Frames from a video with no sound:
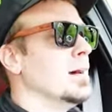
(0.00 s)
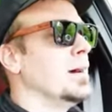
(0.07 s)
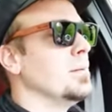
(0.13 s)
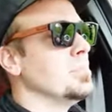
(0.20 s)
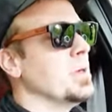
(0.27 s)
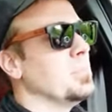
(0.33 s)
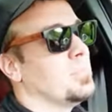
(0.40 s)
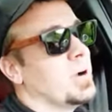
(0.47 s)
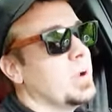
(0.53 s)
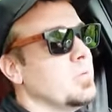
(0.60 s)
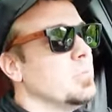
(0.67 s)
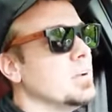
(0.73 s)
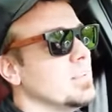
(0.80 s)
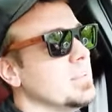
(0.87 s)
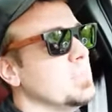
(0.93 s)
Um, that probably
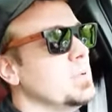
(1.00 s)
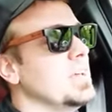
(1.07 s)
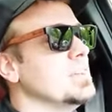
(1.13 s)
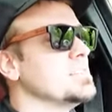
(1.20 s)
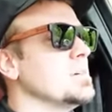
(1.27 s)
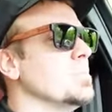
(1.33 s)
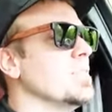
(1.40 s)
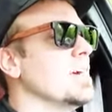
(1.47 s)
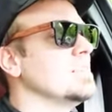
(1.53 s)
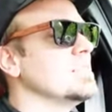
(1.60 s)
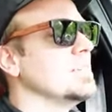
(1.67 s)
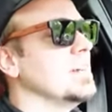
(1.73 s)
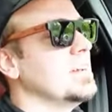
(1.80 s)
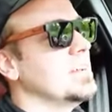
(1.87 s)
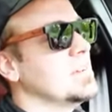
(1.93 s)
would eliminate some of that
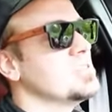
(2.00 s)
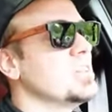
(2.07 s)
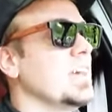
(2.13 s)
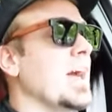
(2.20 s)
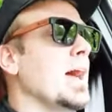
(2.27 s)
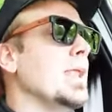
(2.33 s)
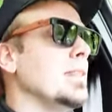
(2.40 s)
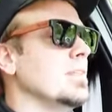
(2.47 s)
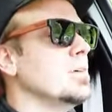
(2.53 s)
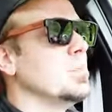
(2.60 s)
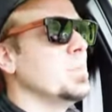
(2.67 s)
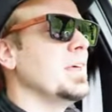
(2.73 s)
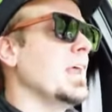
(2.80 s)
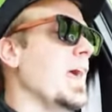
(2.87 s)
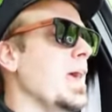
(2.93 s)
delay and actually add a
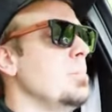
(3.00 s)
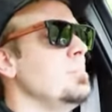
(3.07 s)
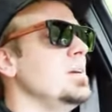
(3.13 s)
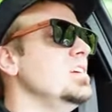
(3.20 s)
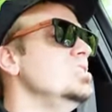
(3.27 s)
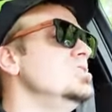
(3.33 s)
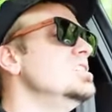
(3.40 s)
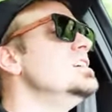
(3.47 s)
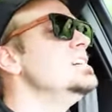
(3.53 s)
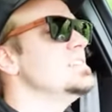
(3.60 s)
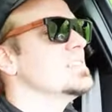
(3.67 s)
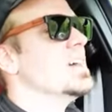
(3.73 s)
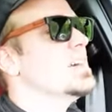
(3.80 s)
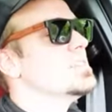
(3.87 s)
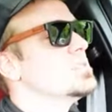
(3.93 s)
little bit of M P
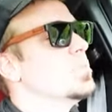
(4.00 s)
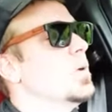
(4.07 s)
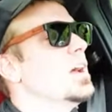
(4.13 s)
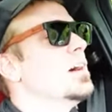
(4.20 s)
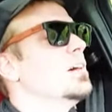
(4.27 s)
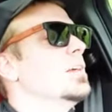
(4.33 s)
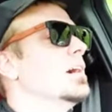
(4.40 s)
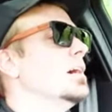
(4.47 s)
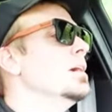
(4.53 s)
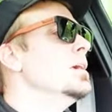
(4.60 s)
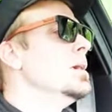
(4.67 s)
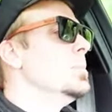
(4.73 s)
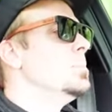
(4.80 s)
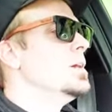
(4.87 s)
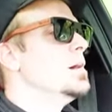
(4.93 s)
Gs as well. Uh,
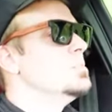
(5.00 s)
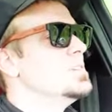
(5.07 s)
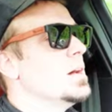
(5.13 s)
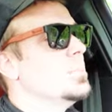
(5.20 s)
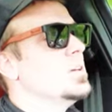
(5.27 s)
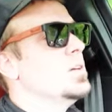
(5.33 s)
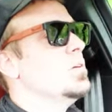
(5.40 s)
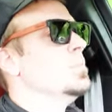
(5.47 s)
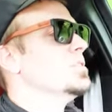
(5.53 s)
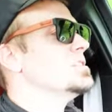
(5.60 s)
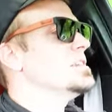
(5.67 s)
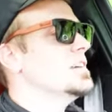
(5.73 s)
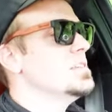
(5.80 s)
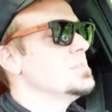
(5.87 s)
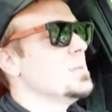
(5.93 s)
B M W,
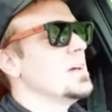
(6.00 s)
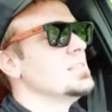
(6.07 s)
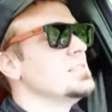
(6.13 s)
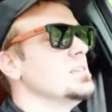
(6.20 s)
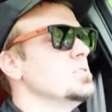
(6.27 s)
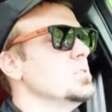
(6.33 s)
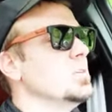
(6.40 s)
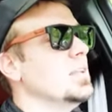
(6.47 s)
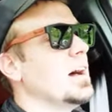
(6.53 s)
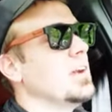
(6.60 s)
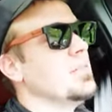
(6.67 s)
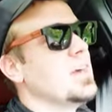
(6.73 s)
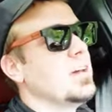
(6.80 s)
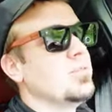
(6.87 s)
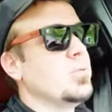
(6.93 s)
Mercedes-Benz, they do a lot
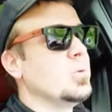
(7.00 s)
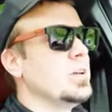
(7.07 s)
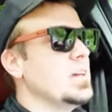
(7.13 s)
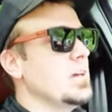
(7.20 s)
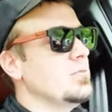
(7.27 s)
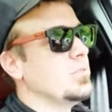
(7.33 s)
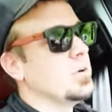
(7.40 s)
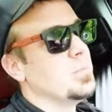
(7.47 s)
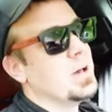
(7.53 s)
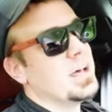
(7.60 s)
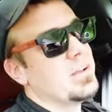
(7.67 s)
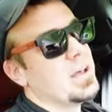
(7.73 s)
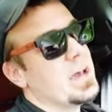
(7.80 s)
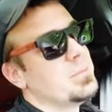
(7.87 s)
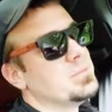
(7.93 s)
of that forty-eight volt
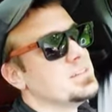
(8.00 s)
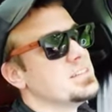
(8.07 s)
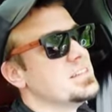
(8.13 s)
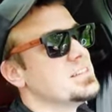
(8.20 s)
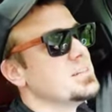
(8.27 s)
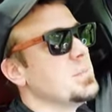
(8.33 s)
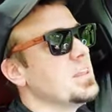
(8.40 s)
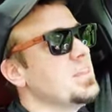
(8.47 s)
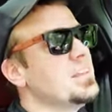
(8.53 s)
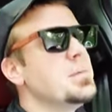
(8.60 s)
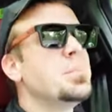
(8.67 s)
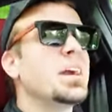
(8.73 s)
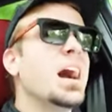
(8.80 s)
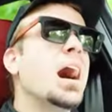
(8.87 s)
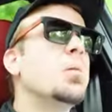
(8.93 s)
mild hybrid system. I think
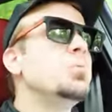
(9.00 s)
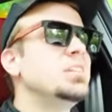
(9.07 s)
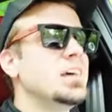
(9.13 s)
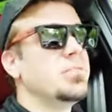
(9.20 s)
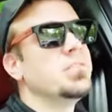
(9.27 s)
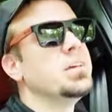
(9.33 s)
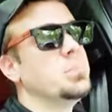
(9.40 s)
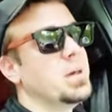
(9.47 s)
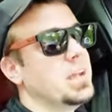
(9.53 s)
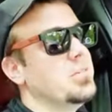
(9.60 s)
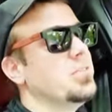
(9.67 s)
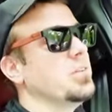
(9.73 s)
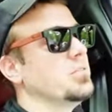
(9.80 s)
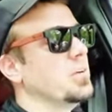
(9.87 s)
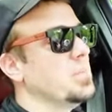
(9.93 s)
the Macan would definitely
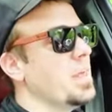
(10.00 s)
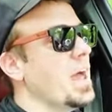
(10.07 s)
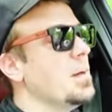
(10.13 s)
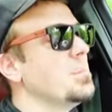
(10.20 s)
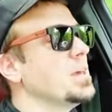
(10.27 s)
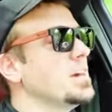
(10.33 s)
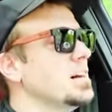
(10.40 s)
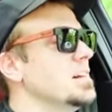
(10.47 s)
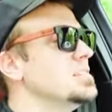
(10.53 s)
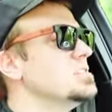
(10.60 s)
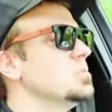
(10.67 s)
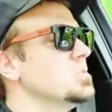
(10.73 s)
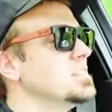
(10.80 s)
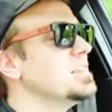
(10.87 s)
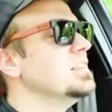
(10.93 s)
benefit from that because
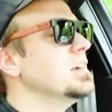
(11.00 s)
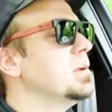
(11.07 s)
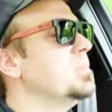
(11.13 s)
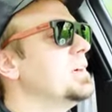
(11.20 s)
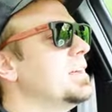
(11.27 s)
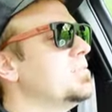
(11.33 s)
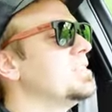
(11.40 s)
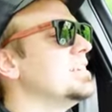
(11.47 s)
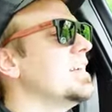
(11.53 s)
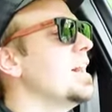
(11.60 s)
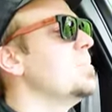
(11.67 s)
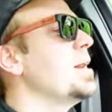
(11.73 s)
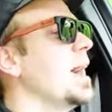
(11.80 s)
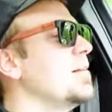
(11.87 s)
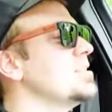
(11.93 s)
there was a little bit of
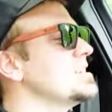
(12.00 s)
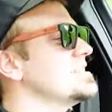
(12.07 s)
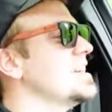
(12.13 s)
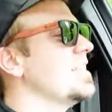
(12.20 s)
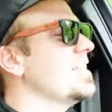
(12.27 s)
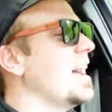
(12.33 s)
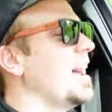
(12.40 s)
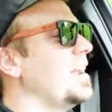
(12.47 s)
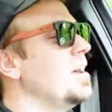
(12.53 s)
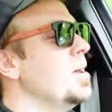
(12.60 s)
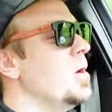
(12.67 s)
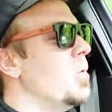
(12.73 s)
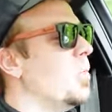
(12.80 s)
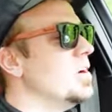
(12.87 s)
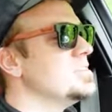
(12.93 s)
delay. But having said that,
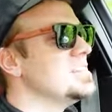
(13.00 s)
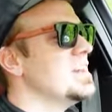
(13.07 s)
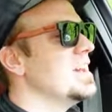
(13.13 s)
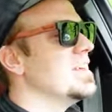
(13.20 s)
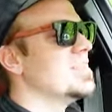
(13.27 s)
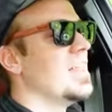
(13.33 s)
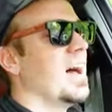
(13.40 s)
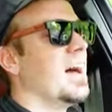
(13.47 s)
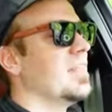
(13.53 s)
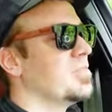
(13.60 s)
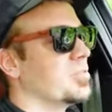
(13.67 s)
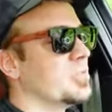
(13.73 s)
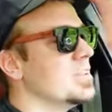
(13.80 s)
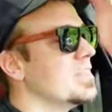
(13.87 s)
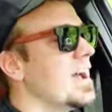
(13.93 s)
once you hit uh,
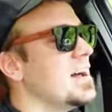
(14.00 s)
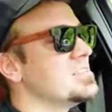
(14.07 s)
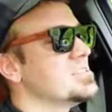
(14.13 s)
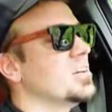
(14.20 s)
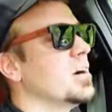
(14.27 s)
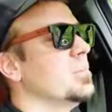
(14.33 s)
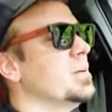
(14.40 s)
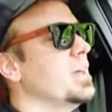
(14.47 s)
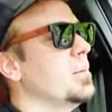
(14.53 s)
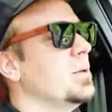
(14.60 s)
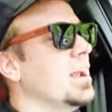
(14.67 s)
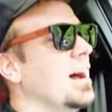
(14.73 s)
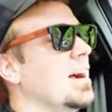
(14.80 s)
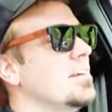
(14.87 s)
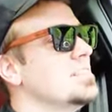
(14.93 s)
three thousand R P M
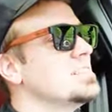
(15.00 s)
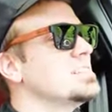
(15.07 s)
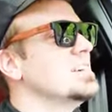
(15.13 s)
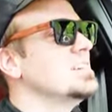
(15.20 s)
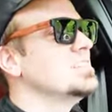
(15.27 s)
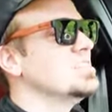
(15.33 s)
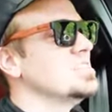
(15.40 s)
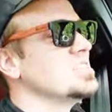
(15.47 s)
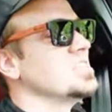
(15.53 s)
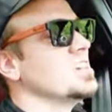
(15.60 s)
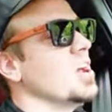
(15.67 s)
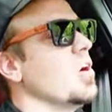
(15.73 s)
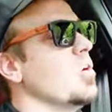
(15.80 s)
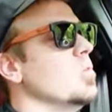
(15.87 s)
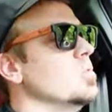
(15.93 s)
and higher, this thing just
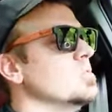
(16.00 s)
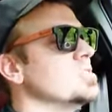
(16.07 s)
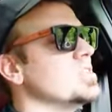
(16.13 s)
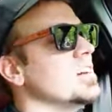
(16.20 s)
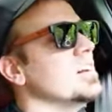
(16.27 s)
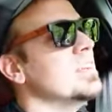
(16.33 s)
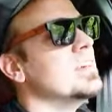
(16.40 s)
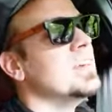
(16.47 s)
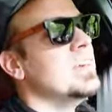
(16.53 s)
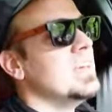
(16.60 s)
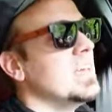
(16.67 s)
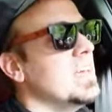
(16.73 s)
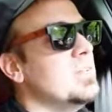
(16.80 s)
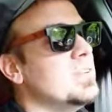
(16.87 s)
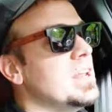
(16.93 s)
goes, son.
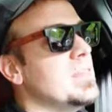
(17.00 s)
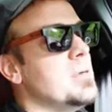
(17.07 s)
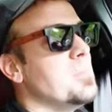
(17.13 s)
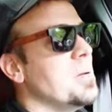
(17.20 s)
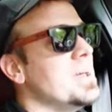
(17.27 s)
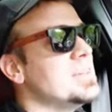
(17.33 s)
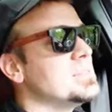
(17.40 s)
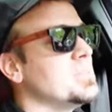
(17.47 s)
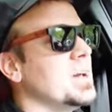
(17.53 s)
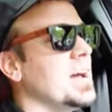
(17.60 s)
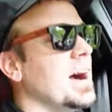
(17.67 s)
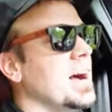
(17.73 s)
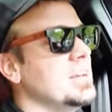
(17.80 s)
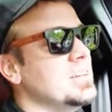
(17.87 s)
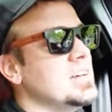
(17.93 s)
Even in the base
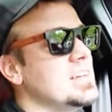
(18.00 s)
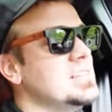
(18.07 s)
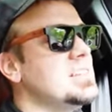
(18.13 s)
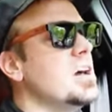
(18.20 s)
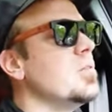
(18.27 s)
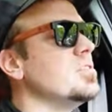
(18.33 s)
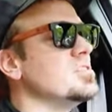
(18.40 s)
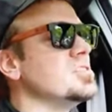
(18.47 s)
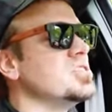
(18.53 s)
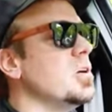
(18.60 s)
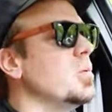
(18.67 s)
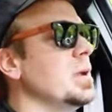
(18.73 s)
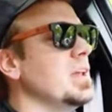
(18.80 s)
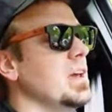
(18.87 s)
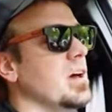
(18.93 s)
Macan, you guys know there's
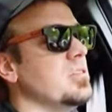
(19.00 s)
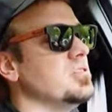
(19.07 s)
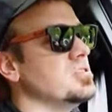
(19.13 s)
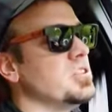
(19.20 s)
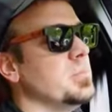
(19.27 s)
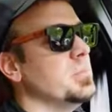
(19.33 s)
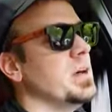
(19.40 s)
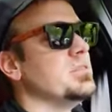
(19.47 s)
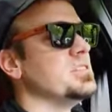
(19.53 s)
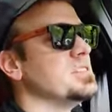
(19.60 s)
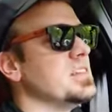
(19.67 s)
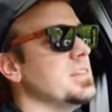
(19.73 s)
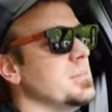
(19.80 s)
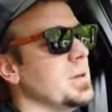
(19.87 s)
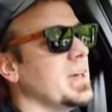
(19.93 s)
so many other trim levels
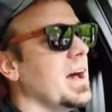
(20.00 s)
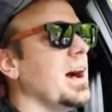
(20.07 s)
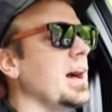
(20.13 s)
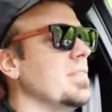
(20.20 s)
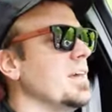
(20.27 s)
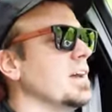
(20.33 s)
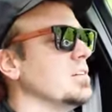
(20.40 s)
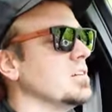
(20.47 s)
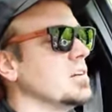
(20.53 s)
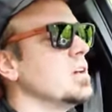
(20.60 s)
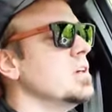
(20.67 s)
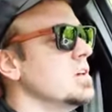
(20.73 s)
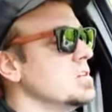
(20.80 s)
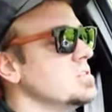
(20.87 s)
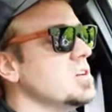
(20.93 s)
to the Macan that are
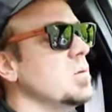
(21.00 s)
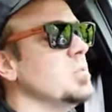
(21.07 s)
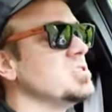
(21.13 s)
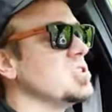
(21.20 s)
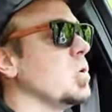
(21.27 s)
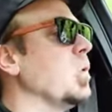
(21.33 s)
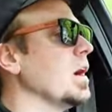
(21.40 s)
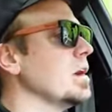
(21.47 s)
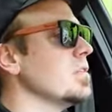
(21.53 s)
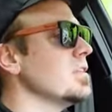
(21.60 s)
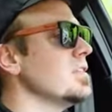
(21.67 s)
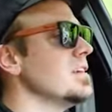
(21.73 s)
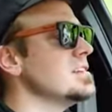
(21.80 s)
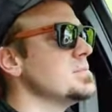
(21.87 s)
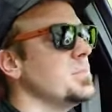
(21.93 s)
so much quicker
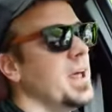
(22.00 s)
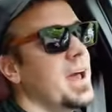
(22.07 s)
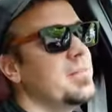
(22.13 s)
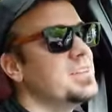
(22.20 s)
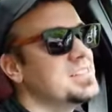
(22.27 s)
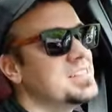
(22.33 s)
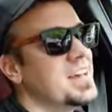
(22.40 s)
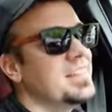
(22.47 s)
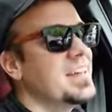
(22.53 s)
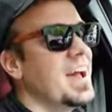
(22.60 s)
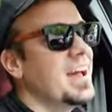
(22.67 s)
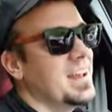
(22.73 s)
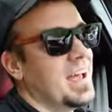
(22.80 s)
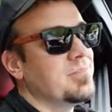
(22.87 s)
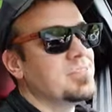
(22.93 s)
than this. But having said
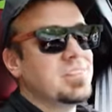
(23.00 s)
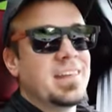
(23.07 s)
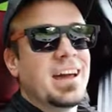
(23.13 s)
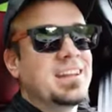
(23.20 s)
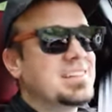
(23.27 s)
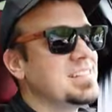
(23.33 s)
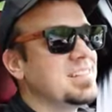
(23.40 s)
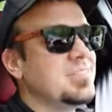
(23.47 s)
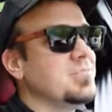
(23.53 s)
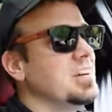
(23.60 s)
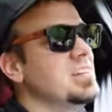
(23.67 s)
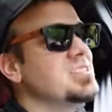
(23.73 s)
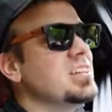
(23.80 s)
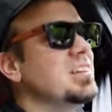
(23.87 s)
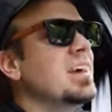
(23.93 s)
that, after that
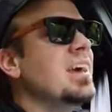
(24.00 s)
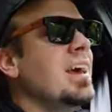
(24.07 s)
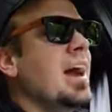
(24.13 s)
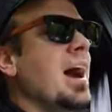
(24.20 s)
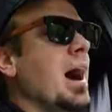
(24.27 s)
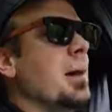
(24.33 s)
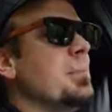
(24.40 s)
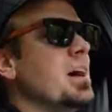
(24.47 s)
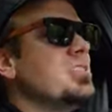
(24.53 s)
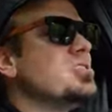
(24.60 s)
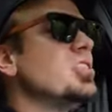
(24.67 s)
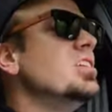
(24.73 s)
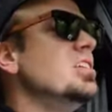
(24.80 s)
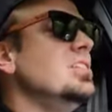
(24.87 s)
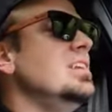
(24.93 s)
acceleration, I'm not
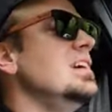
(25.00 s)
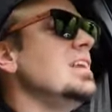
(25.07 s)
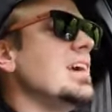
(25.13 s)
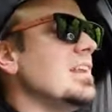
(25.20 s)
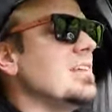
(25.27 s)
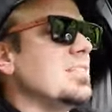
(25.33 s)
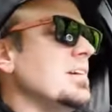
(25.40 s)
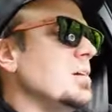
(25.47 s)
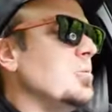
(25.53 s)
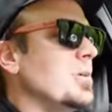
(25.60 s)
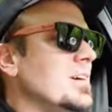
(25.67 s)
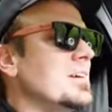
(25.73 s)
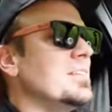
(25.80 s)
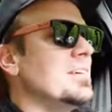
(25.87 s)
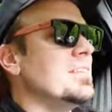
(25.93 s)
sure you need anything
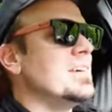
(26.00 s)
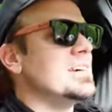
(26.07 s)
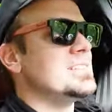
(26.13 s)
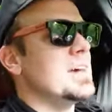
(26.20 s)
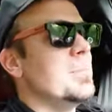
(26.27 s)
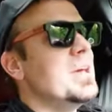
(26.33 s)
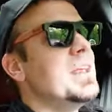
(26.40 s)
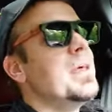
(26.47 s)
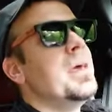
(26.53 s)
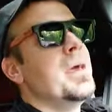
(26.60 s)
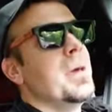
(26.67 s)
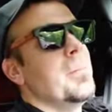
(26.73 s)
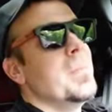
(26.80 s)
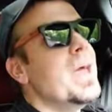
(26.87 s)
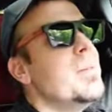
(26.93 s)
quicker than this. I mean,
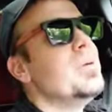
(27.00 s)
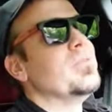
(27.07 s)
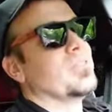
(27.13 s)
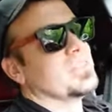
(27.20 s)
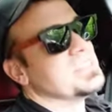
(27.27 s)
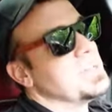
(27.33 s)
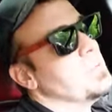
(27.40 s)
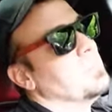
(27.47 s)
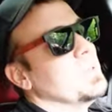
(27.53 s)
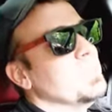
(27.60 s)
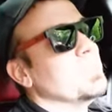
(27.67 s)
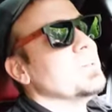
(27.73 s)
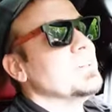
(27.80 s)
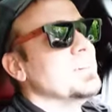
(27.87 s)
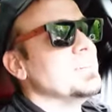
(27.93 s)
maybe for some
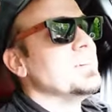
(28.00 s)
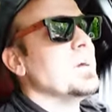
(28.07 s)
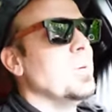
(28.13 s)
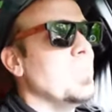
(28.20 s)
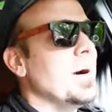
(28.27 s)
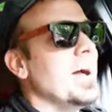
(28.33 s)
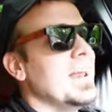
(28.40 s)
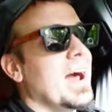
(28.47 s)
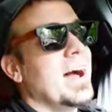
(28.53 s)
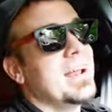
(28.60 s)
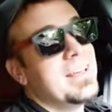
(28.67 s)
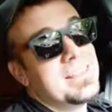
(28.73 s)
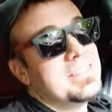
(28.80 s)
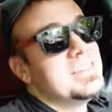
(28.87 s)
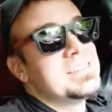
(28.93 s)
people you do, but
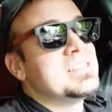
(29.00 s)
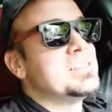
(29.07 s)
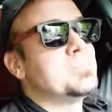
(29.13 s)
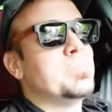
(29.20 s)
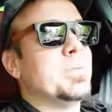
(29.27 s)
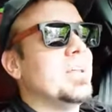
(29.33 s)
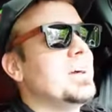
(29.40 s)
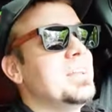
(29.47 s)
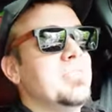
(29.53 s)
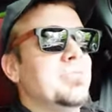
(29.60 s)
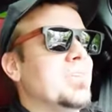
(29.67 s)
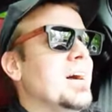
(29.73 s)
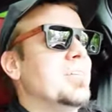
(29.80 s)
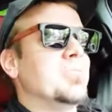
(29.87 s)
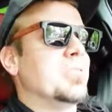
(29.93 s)
uh, this is plenty
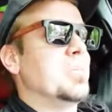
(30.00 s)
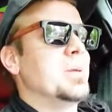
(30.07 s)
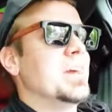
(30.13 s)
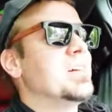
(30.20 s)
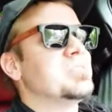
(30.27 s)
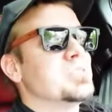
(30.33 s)
fine for me. I'll